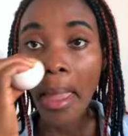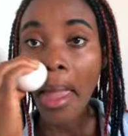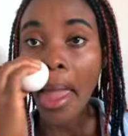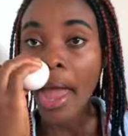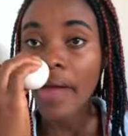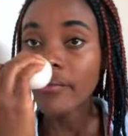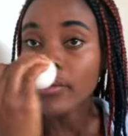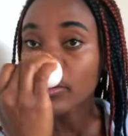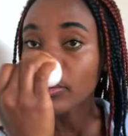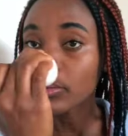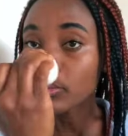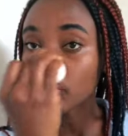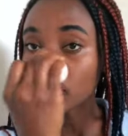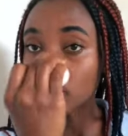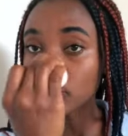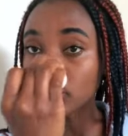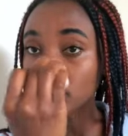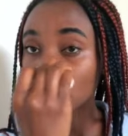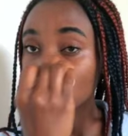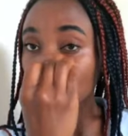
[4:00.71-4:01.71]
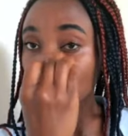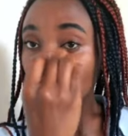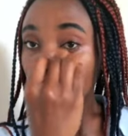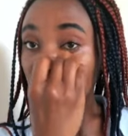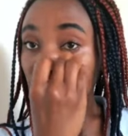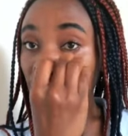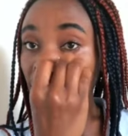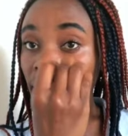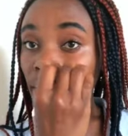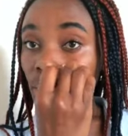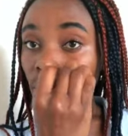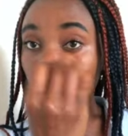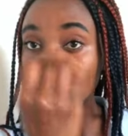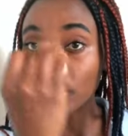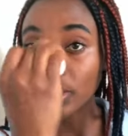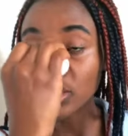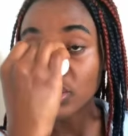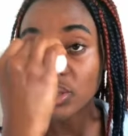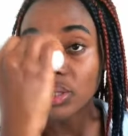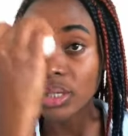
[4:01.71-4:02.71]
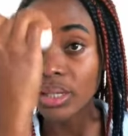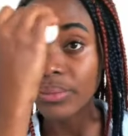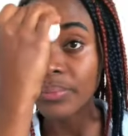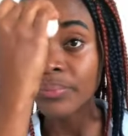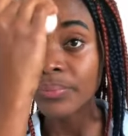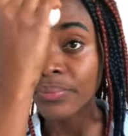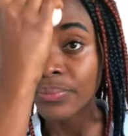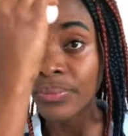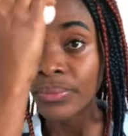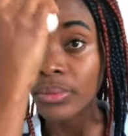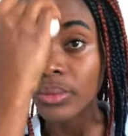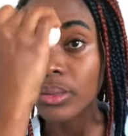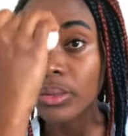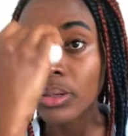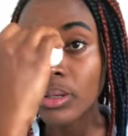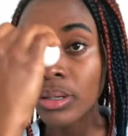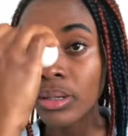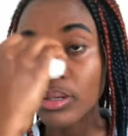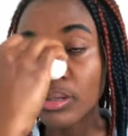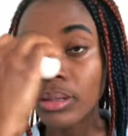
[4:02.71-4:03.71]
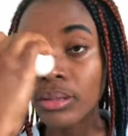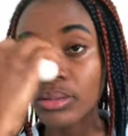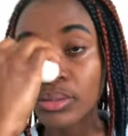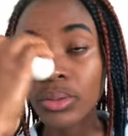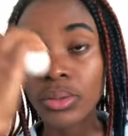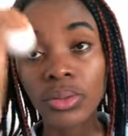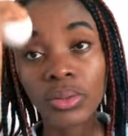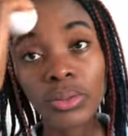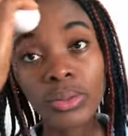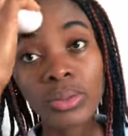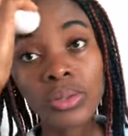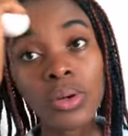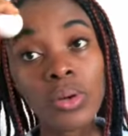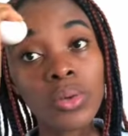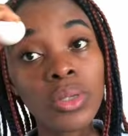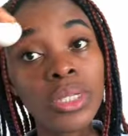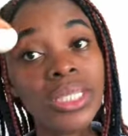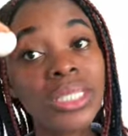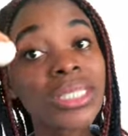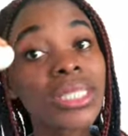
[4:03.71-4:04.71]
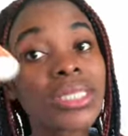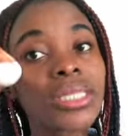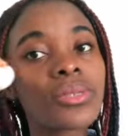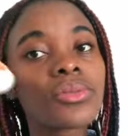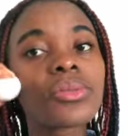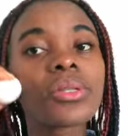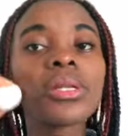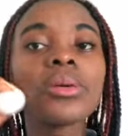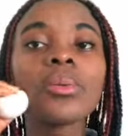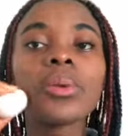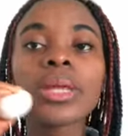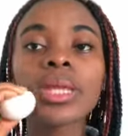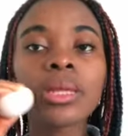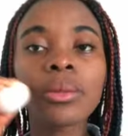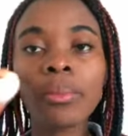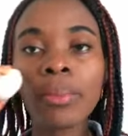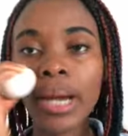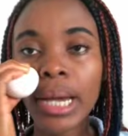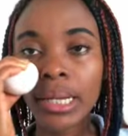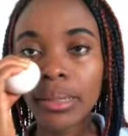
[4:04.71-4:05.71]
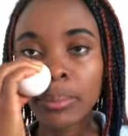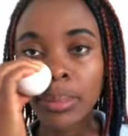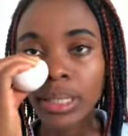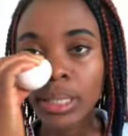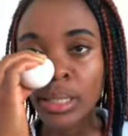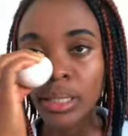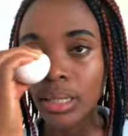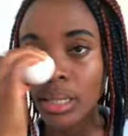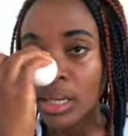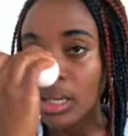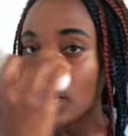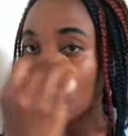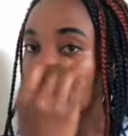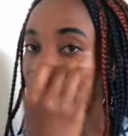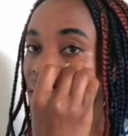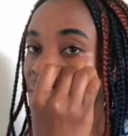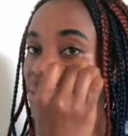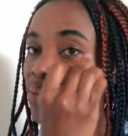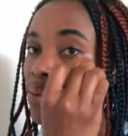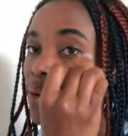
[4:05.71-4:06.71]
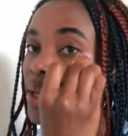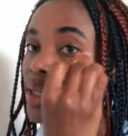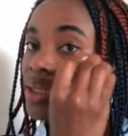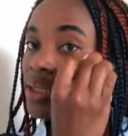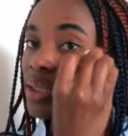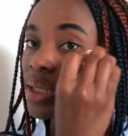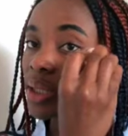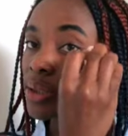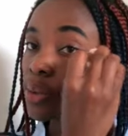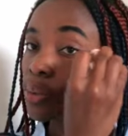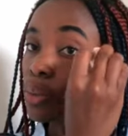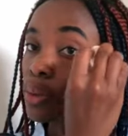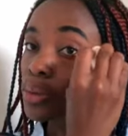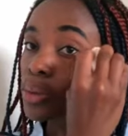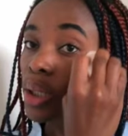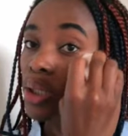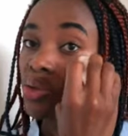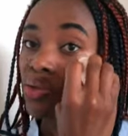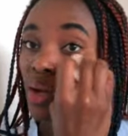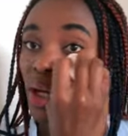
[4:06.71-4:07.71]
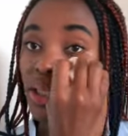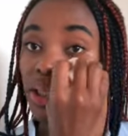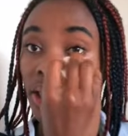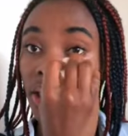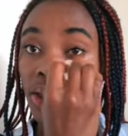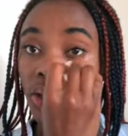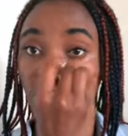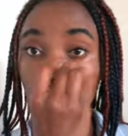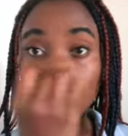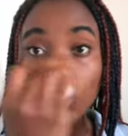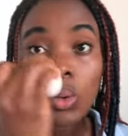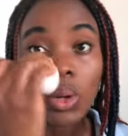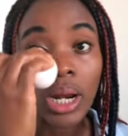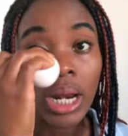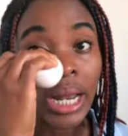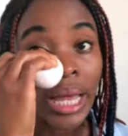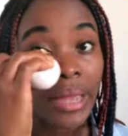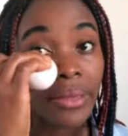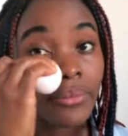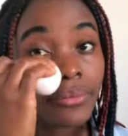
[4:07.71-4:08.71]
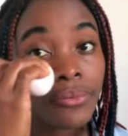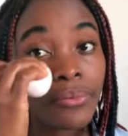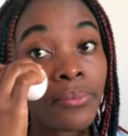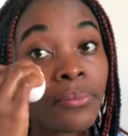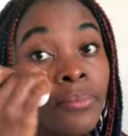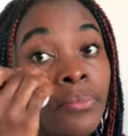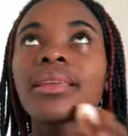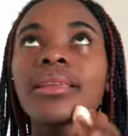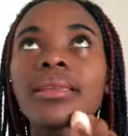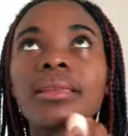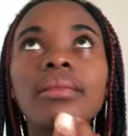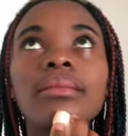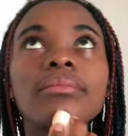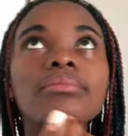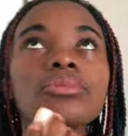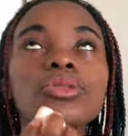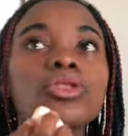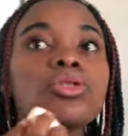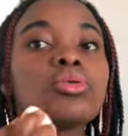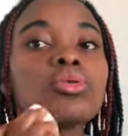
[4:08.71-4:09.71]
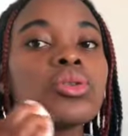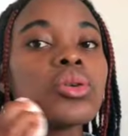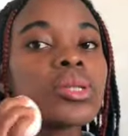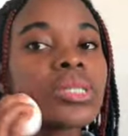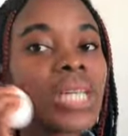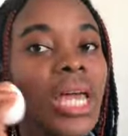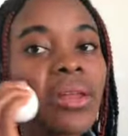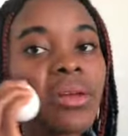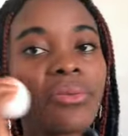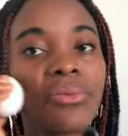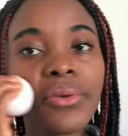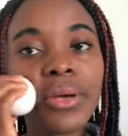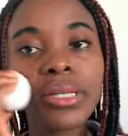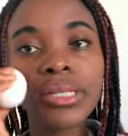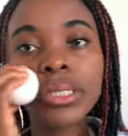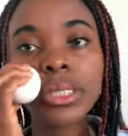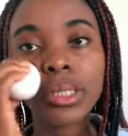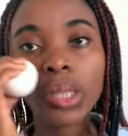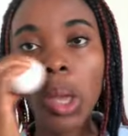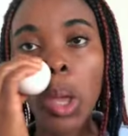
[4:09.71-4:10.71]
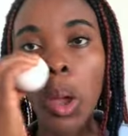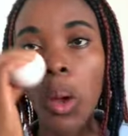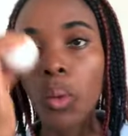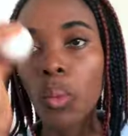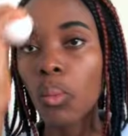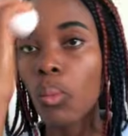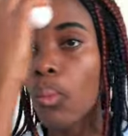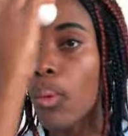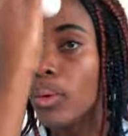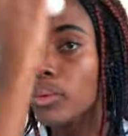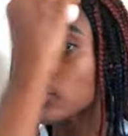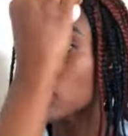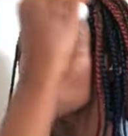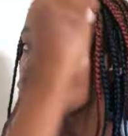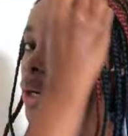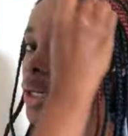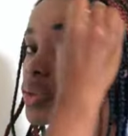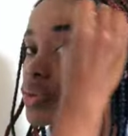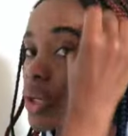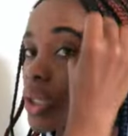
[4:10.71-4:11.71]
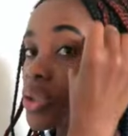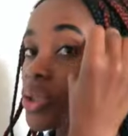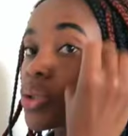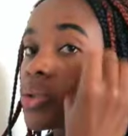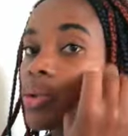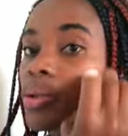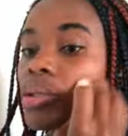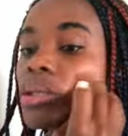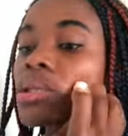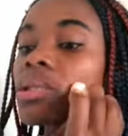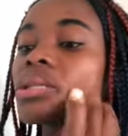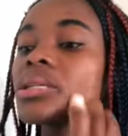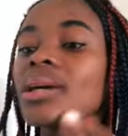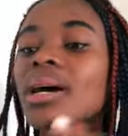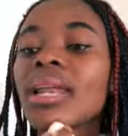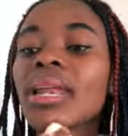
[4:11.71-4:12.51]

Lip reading: a very good evaluation. Not only necessarily with the man, but then the friends that you want to attract into your life. Do those kind of friends want to attract you into their